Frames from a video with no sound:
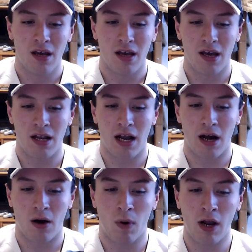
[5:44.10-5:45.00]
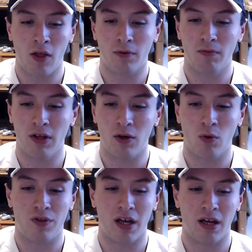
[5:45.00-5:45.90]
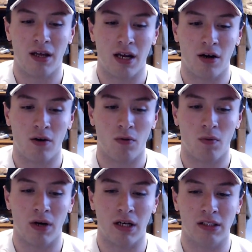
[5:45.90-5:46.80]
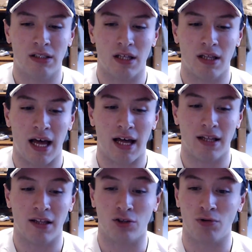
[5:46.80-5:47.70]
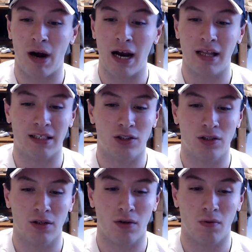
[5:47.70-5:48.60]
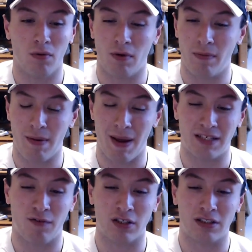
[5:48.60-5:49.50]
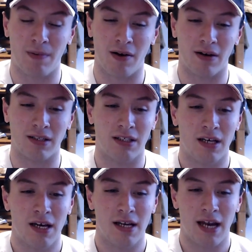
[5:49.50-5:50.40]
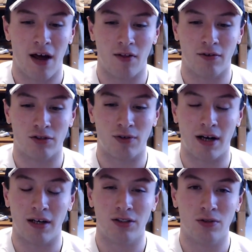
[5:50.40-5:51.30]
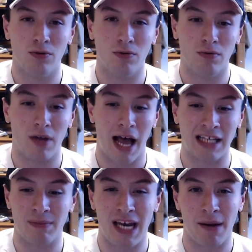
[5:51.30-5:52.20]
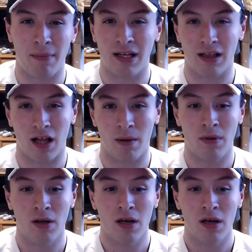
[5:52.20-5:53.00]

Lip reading: And one other really cool thing here was that the trialist made his first appearance. Now, there was a trialist who hasn't been named by the club,